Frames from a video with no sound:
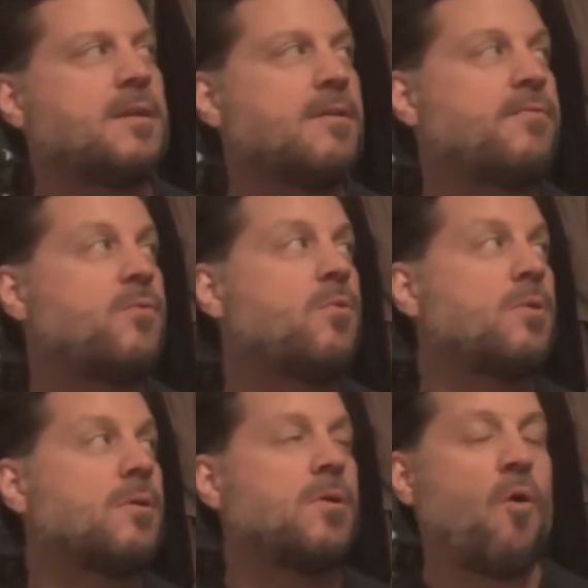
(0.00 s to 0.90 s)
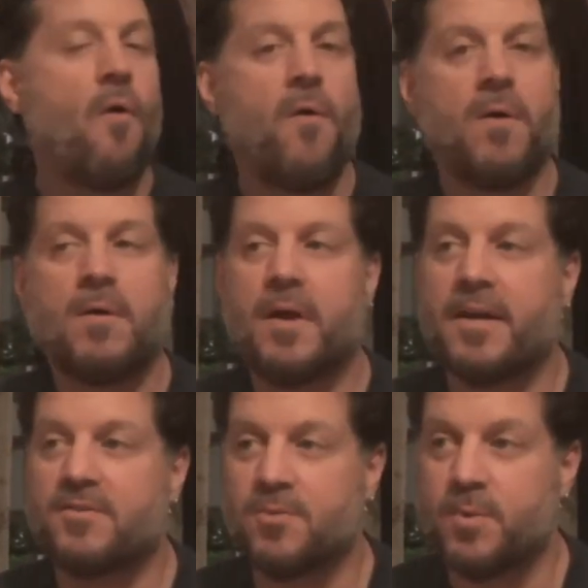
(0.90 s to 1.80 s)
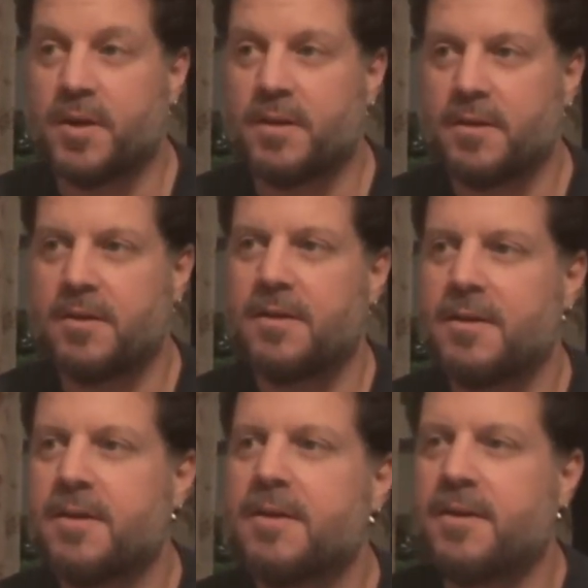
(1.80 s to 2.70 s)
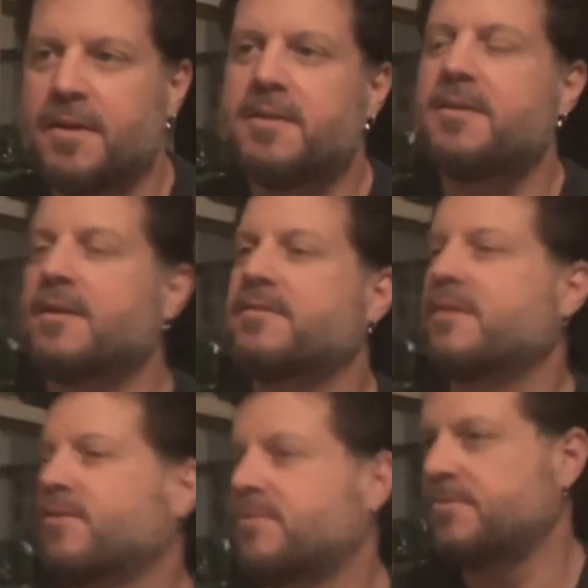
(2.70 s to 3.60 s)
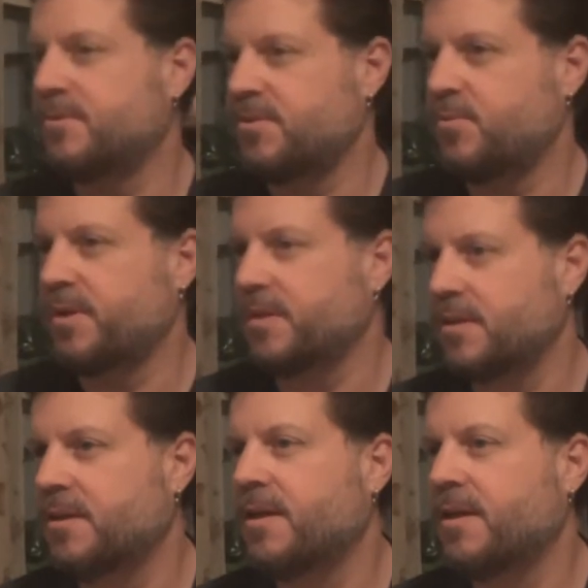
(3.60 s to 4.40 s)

Therefore, and to wit, yes, I called you a twit.